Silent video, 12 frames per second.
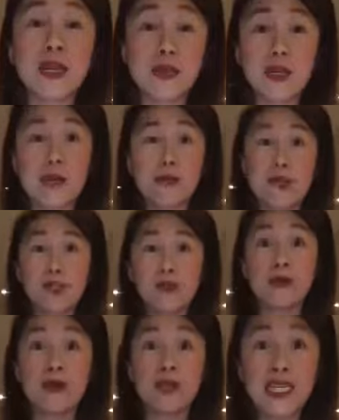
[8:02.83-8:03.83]
become this
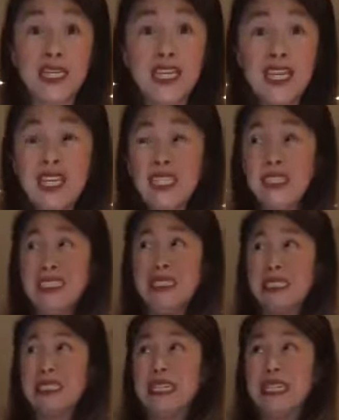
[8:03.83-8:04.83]
whole like,
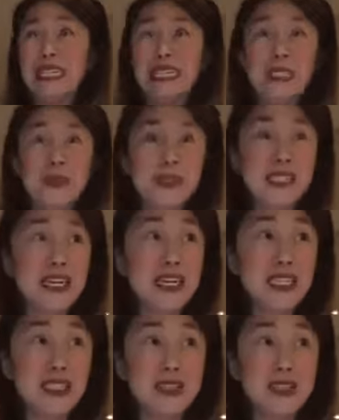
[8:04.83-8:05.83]
oh my God, I don't want to
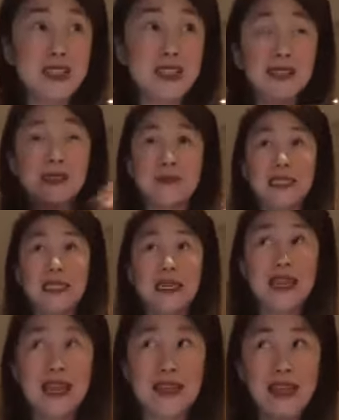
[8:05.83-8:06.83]
touch this. Oh my
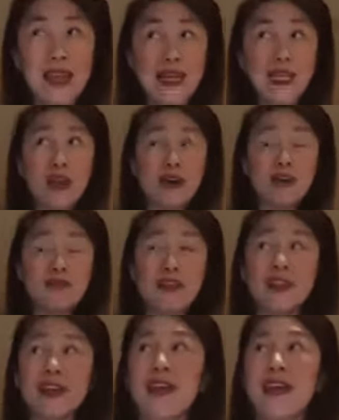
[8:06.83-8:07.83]
God, like that guy's
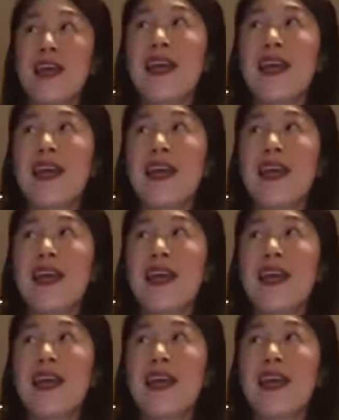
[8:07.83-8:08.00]
coughing.